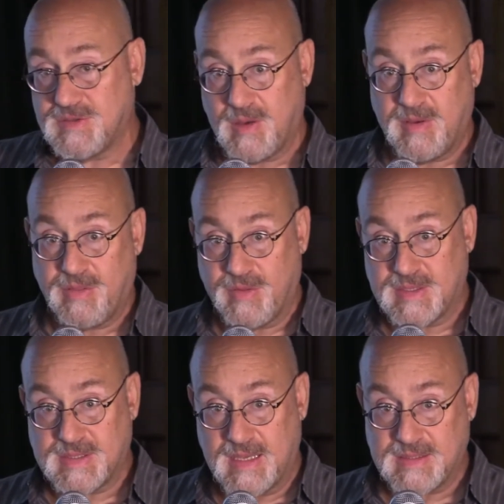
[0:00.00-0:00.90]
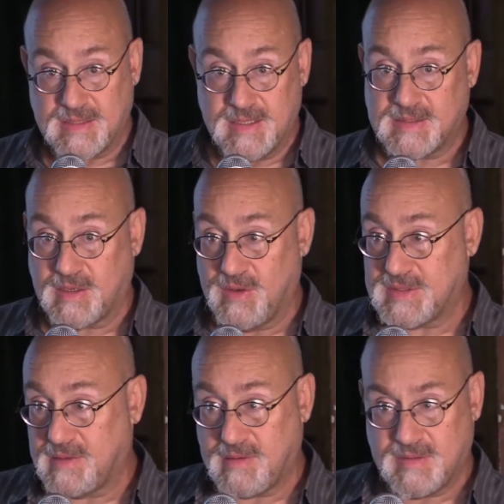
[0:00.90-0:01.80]
distributed through the census. It
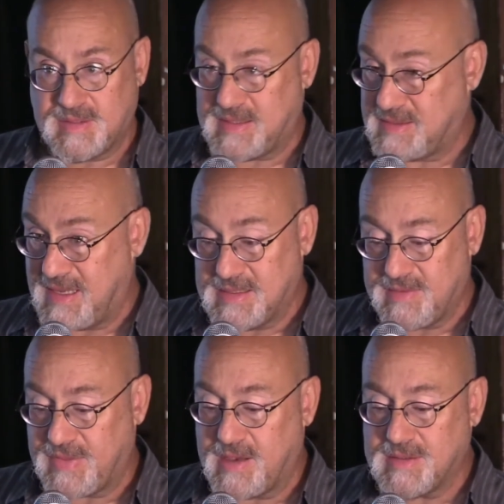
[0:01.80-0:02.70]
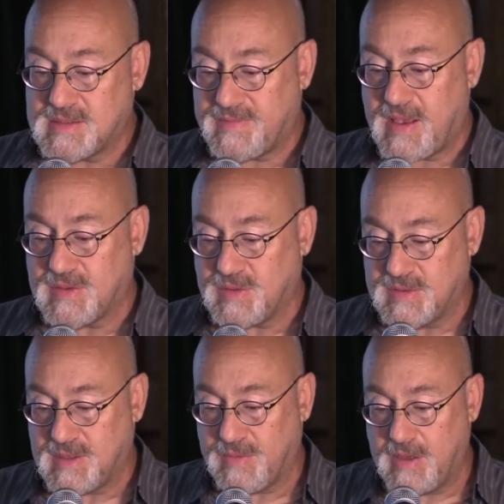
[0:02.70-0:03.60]
goes out to tens of thousands of
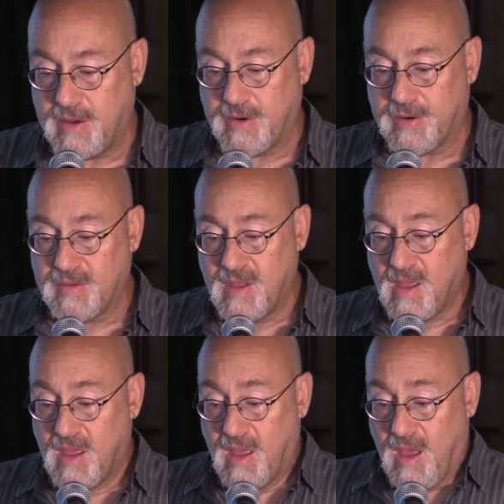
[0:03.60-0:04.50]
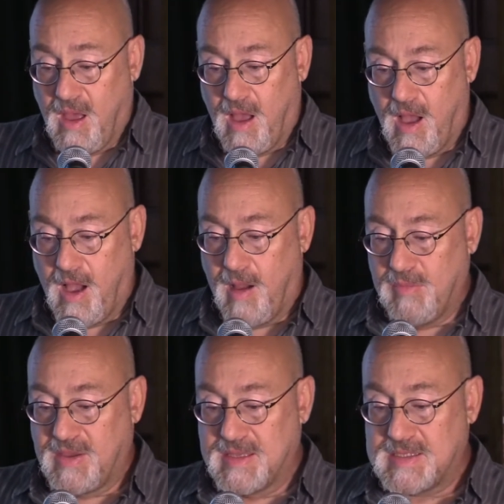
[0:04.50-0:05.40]
households every year.
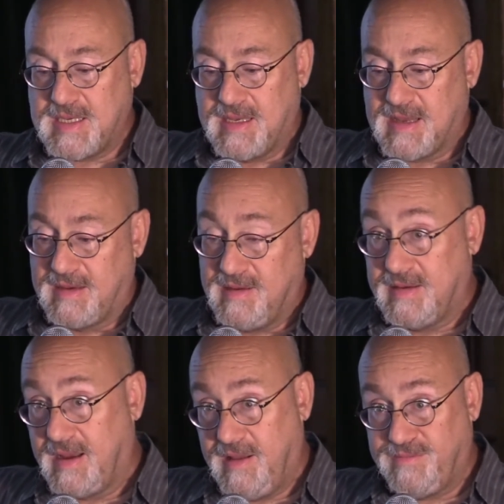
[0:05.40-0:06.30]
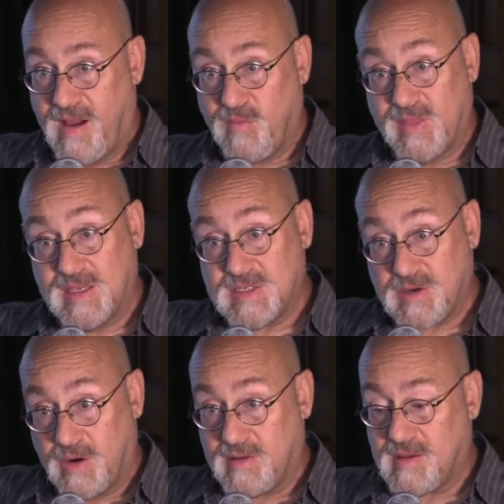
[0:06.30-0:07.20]
Um, you can see in 1995 when they
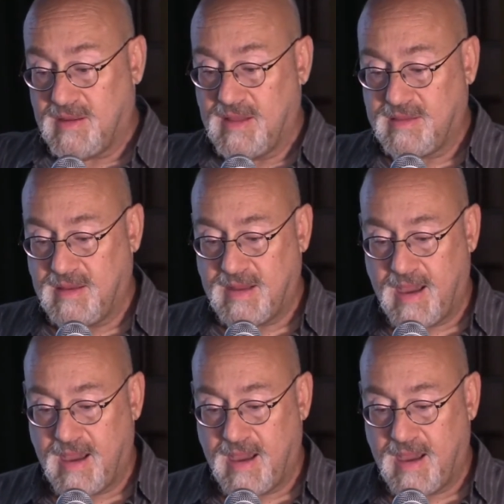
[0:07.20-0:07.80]
started to collect the